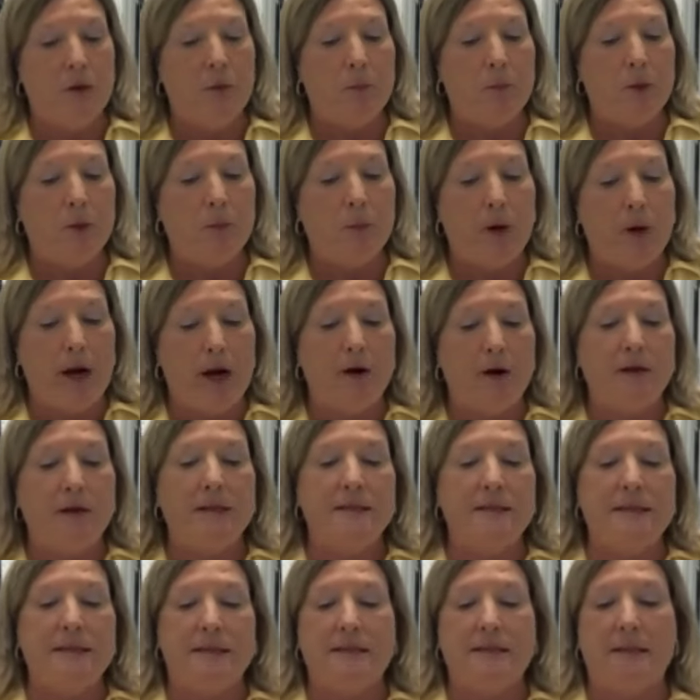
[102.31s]

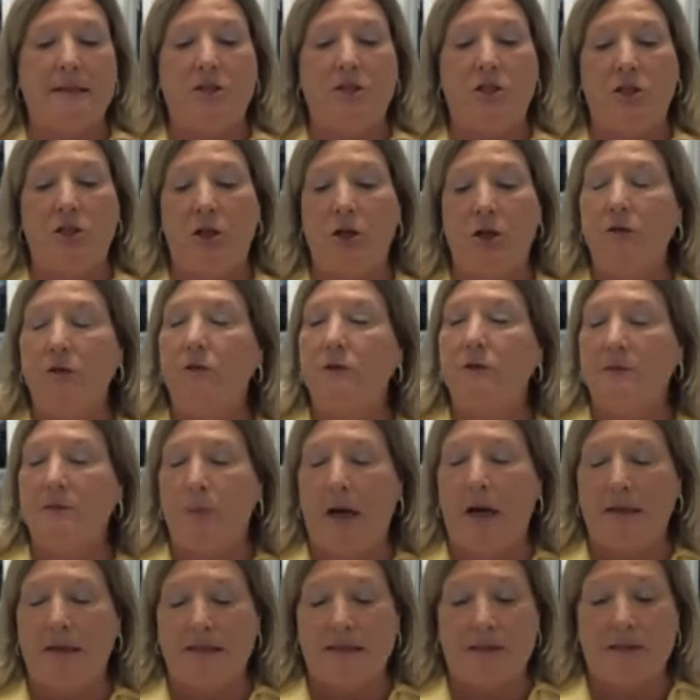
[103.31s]
Preparedness is a shared
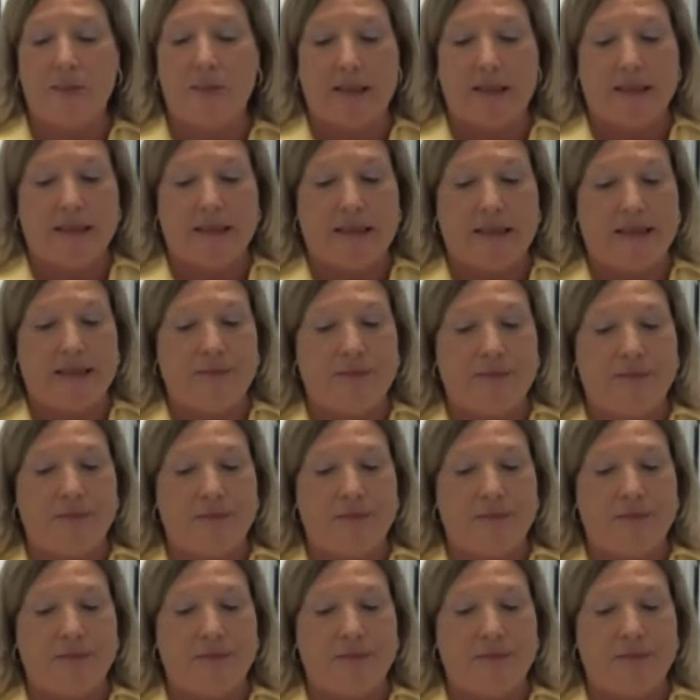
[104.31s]
responsibility.